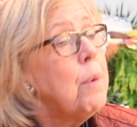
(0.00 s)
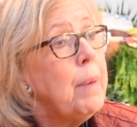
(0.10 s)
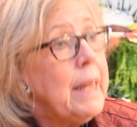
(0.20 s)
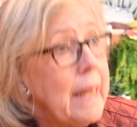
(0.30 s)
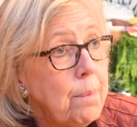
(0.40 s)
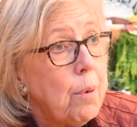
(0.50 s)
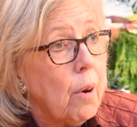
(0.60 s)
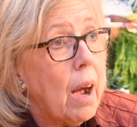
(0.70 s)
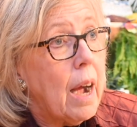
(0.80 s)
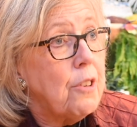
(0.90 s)
But we need
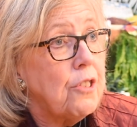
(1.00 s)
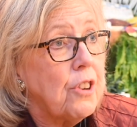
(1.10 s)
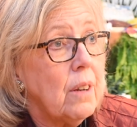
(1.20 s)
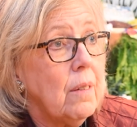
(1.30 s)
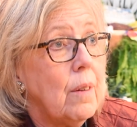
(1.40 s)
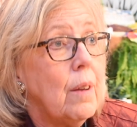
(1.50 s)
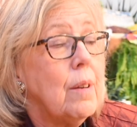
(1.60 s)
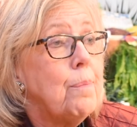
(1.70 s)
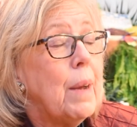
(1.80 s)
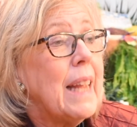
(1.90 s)
more hydrogen,
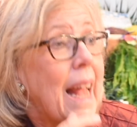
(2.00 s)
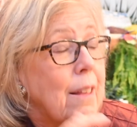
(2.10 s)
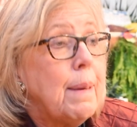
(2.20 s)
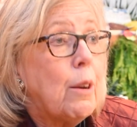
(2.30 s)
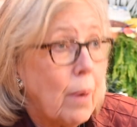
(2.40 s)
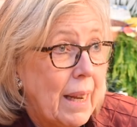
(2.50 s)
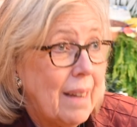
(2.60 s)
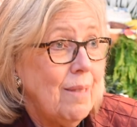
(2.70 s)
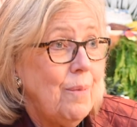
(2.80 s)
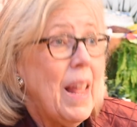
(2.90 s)
but it has to be green.